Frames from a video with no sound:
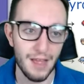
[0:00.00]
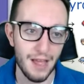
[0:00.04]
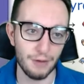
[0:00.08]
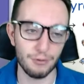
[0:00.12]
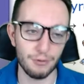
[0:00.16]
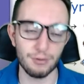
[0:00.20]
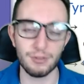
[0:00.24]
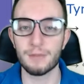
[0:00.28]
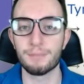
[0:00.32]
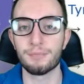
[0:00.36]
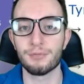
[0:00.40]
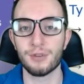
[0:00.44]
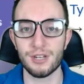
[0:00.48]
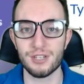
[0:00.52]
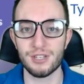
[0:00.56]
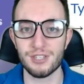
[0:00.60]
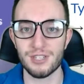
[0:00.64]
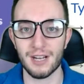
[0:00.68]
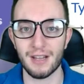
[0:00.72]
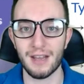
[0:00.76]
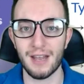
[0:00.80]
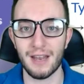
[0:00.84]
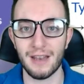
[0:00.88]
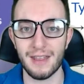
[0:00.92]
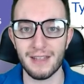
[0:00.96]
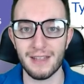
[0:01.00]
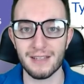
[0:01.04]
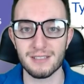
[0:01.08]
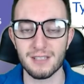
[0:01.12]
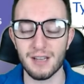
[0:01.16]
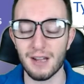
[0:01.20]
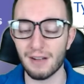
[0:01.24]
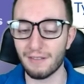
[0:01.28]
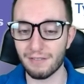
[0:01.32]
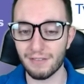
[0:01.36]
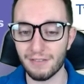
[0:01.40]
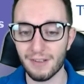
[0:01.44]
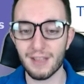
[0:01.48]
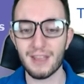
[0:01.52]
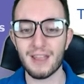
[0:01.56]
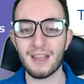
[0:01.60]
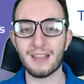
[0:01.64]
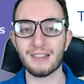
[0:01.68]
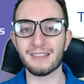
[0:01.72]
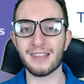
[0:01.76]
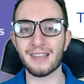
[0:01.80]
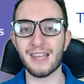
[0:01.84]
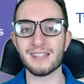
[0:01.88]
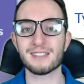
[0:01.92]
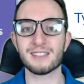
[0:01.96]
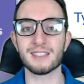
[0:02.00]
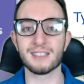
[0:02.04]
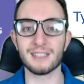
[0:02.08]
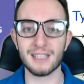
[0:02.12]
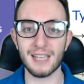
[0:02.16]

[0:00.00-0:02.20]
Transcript: I really appreciate a lot of that stuff. Let's